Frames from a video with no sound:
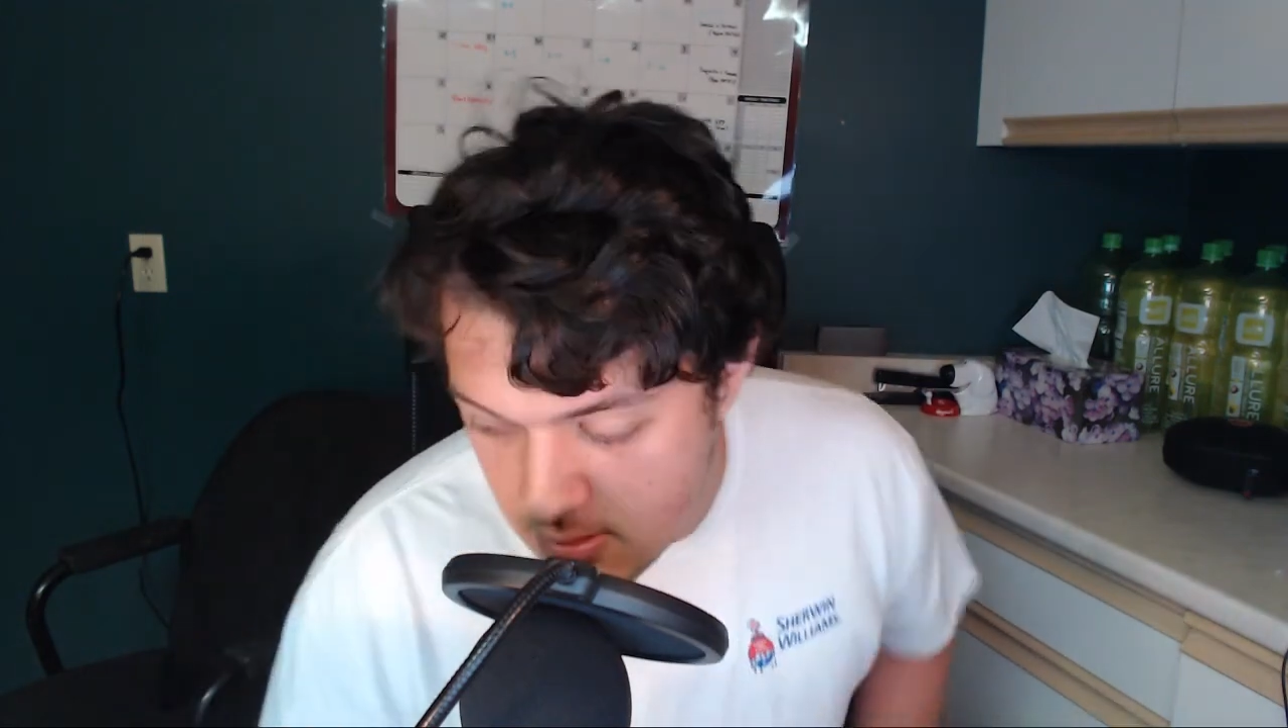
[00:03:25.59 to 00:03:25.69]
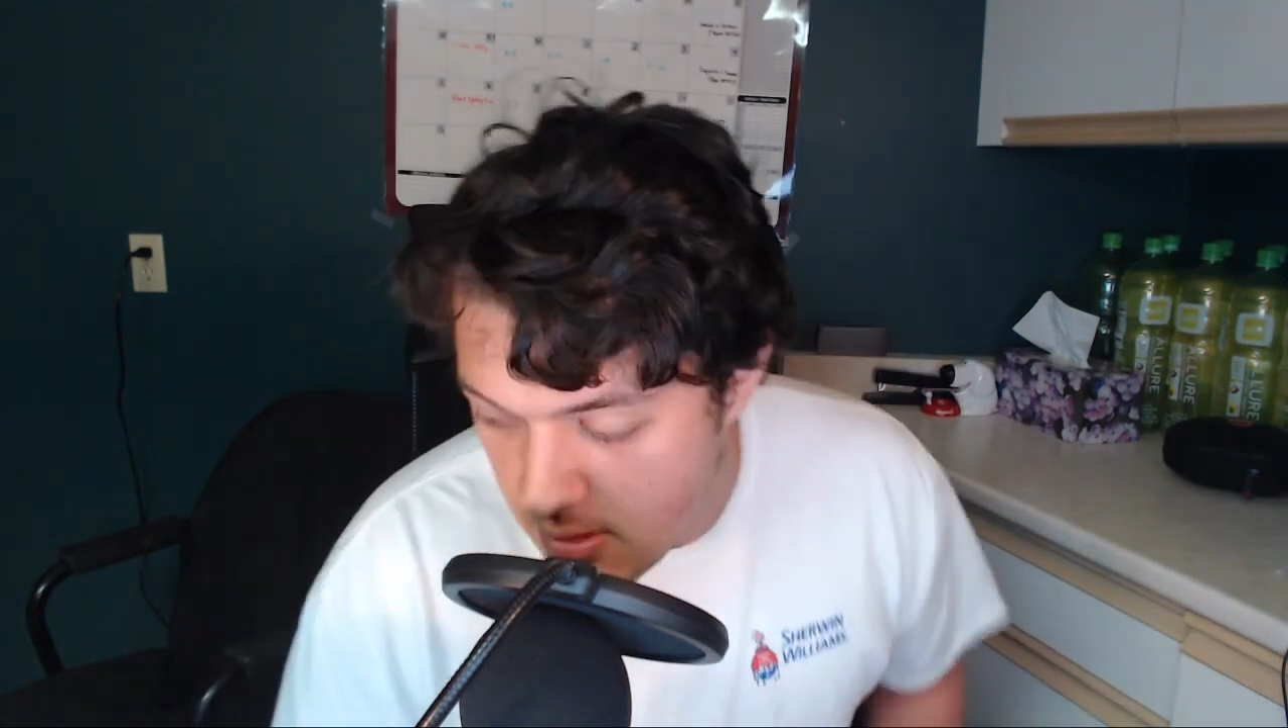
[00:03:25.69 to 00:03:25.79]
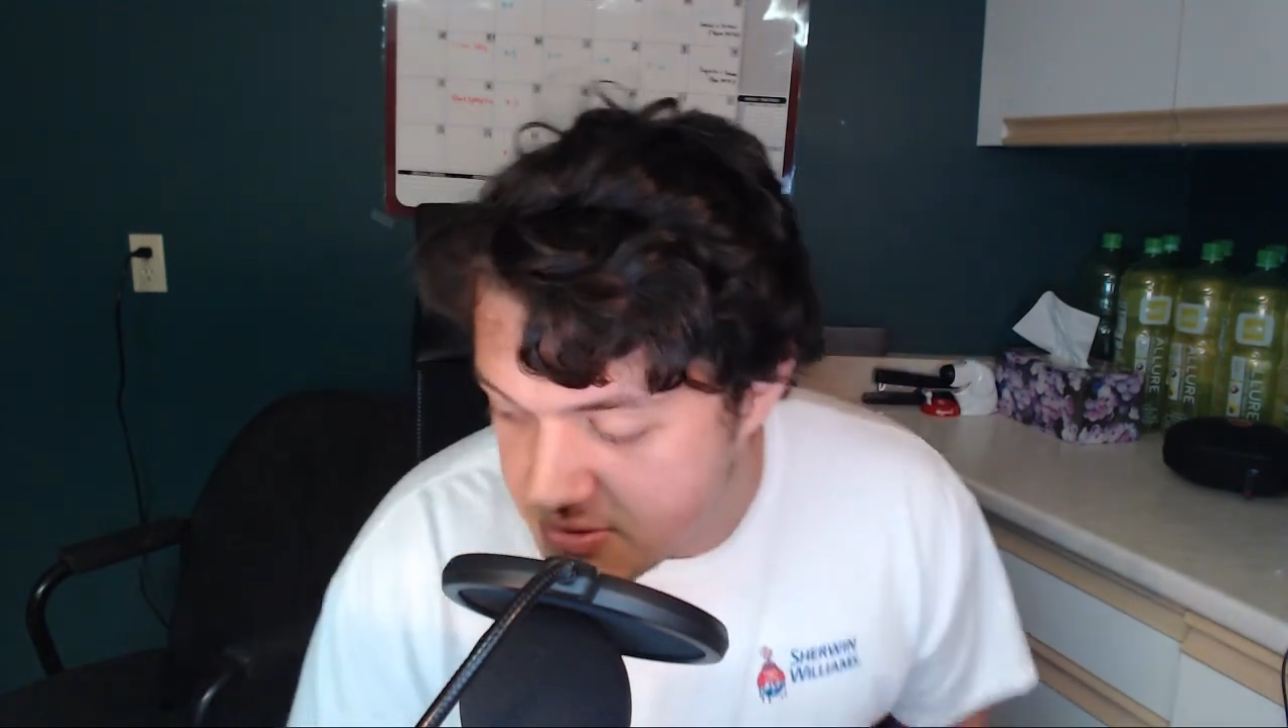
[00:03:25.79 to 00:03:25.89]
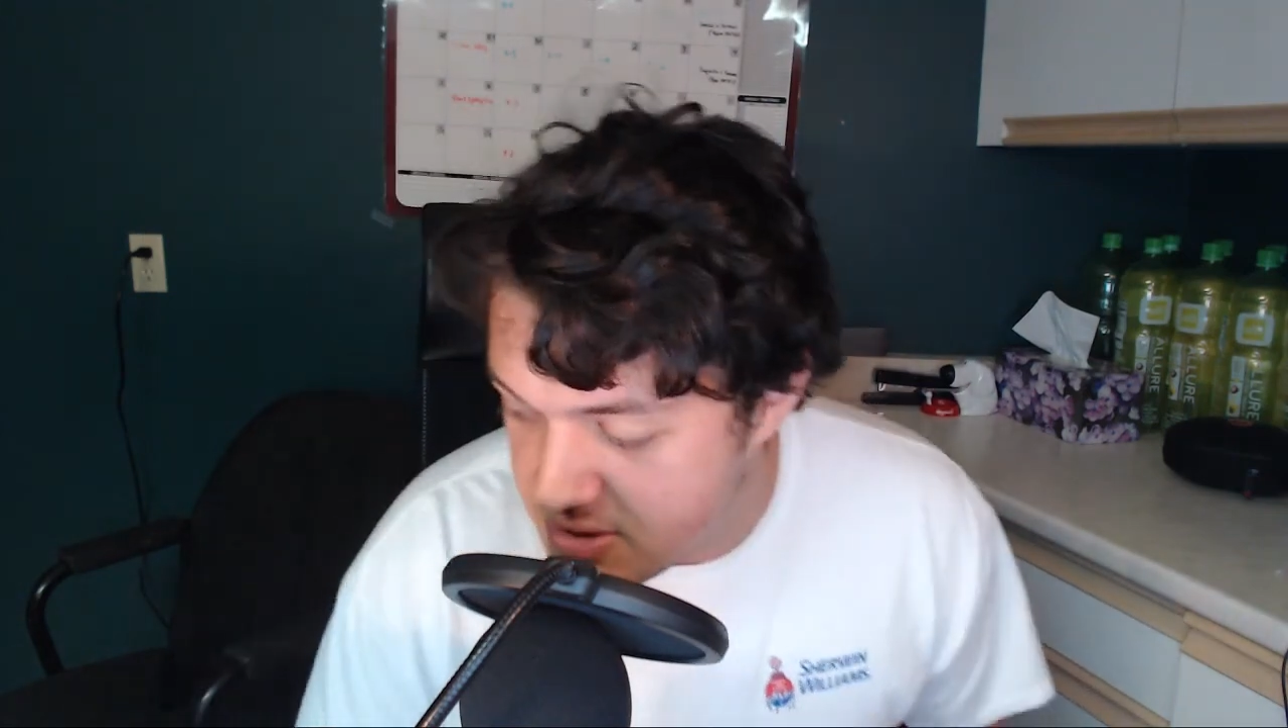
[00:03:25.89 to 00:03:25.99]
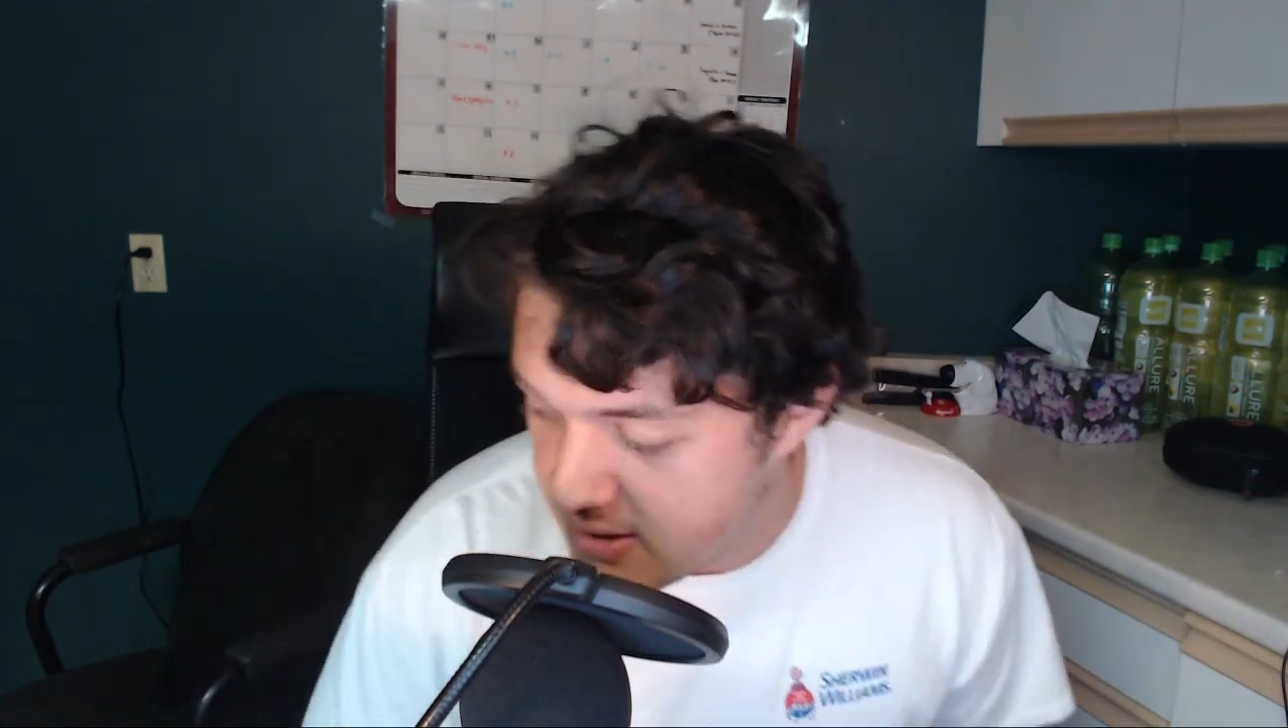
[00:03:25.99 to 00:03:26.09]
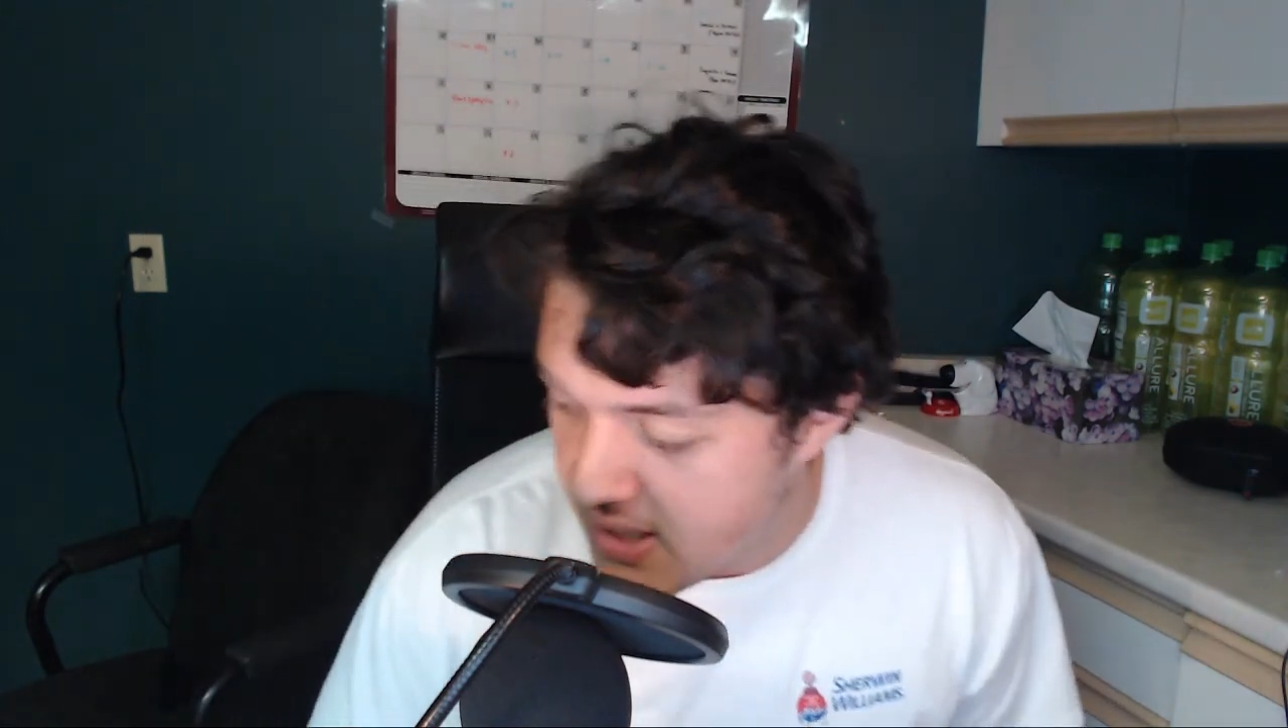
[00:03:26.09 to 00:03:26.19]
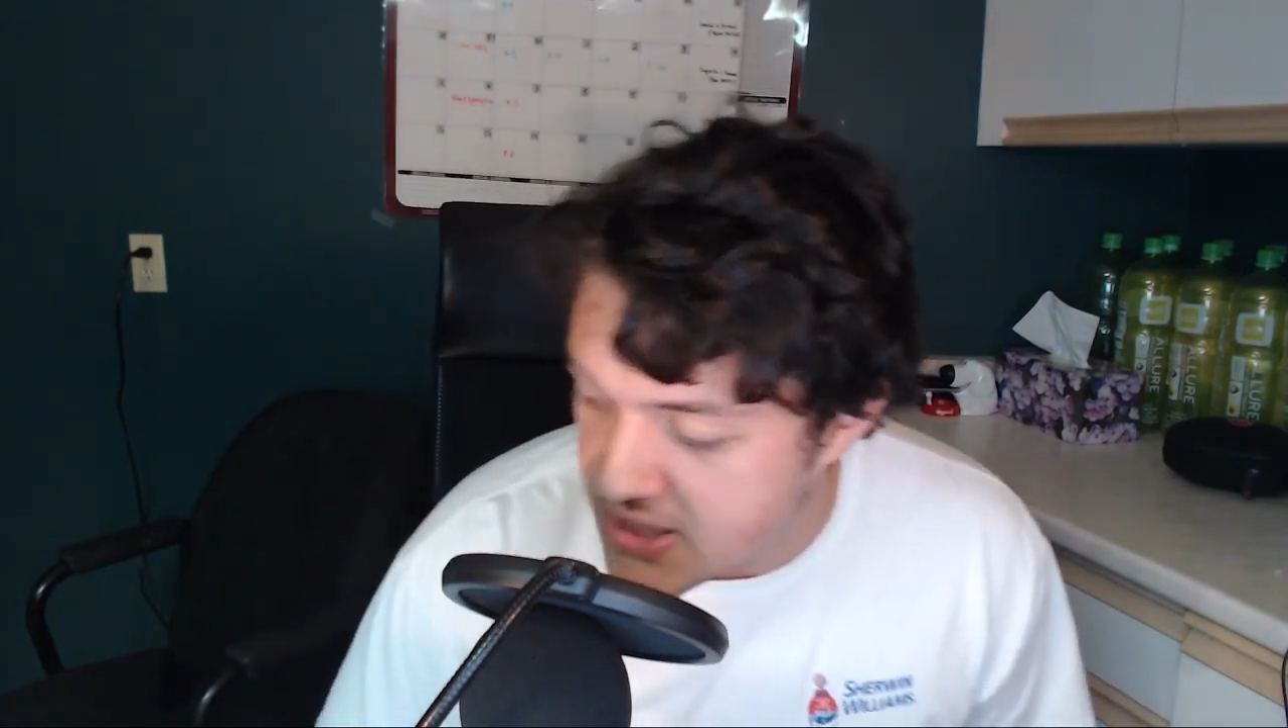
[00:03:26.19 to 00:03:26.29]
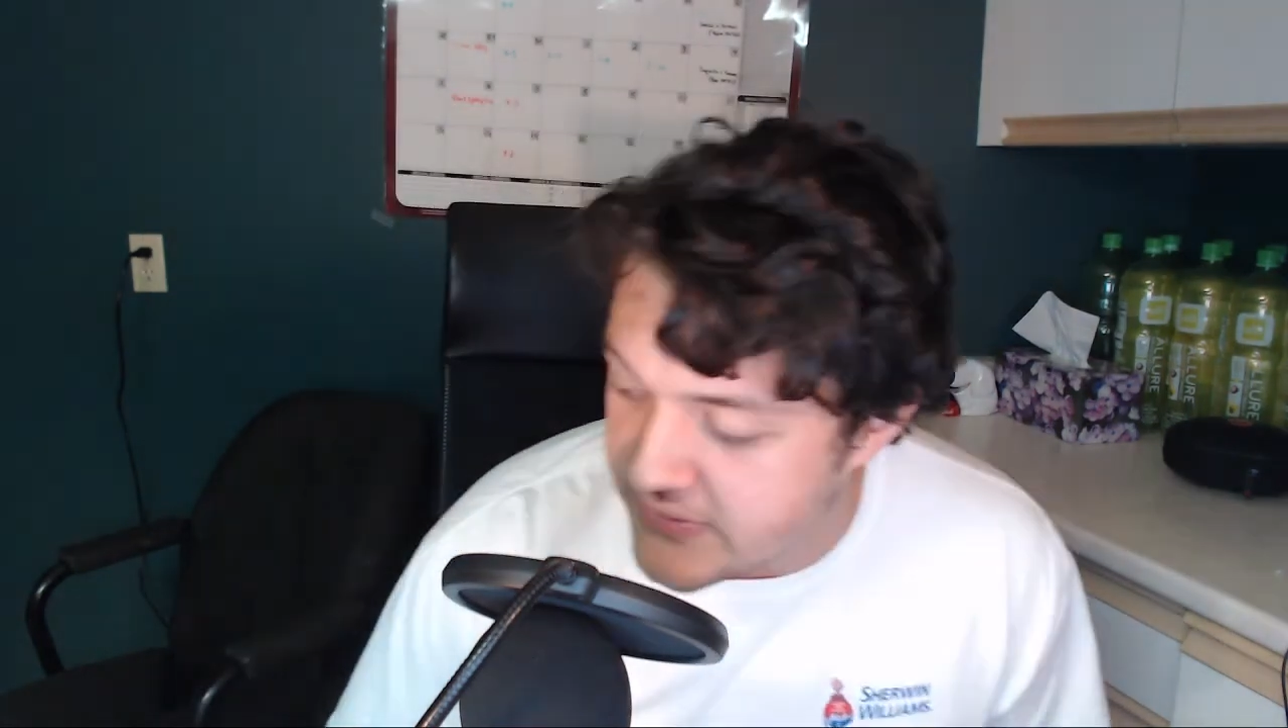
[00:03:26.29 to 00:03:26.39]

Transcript: I'll see you in the next